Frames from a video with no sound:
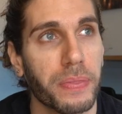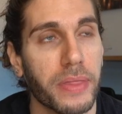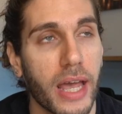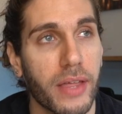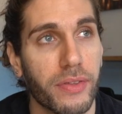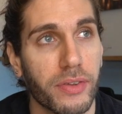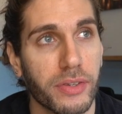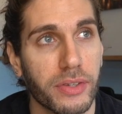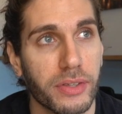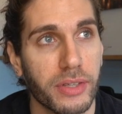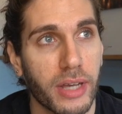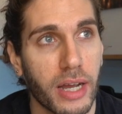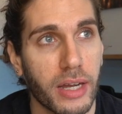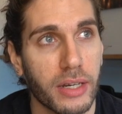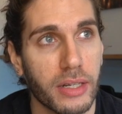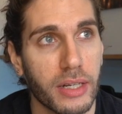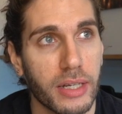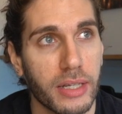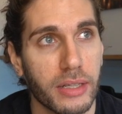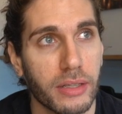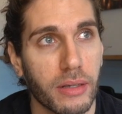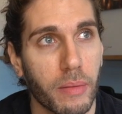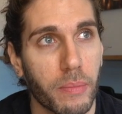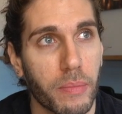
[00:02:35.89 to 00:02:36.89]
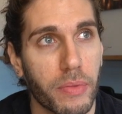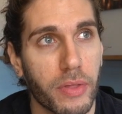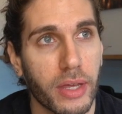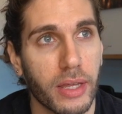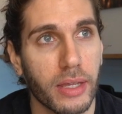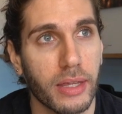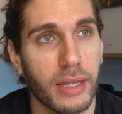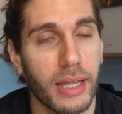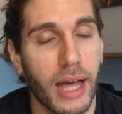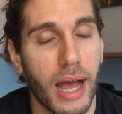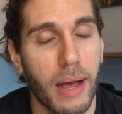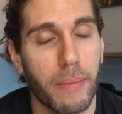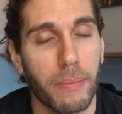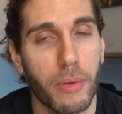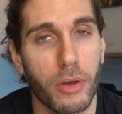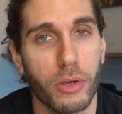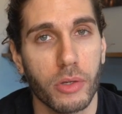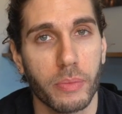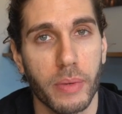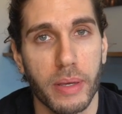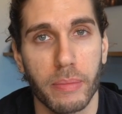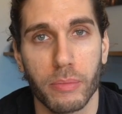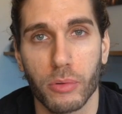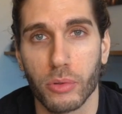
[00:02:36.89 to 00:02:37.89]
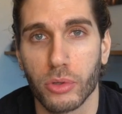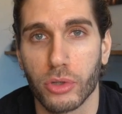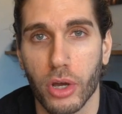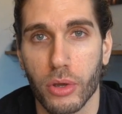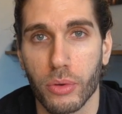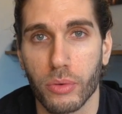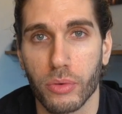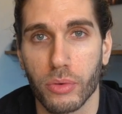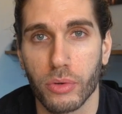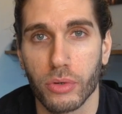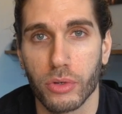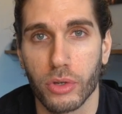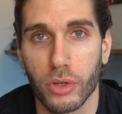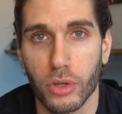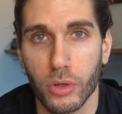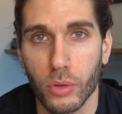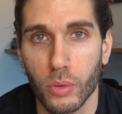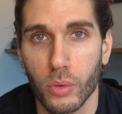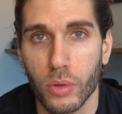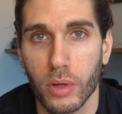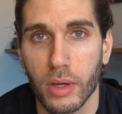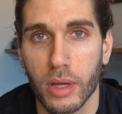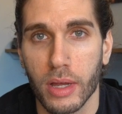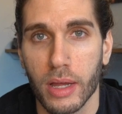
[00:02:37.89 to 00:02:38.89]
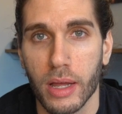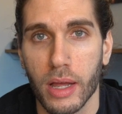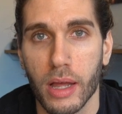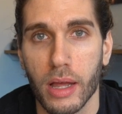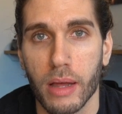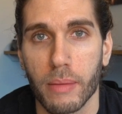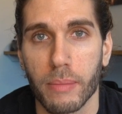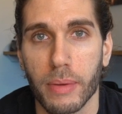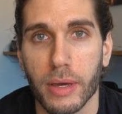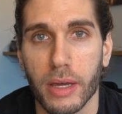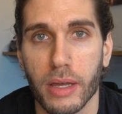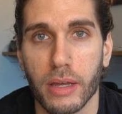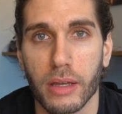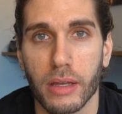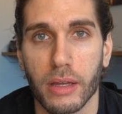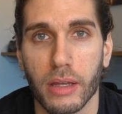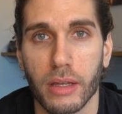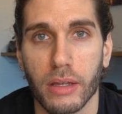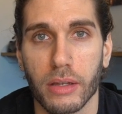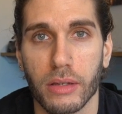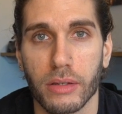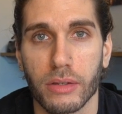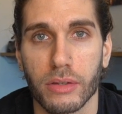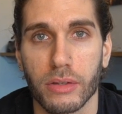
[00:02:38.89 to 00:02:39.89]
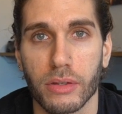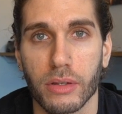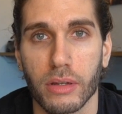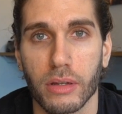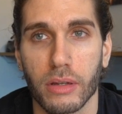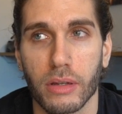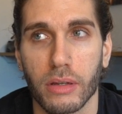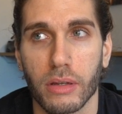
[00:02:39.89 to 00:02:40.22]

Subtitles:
And this is actually something that most people don't do because,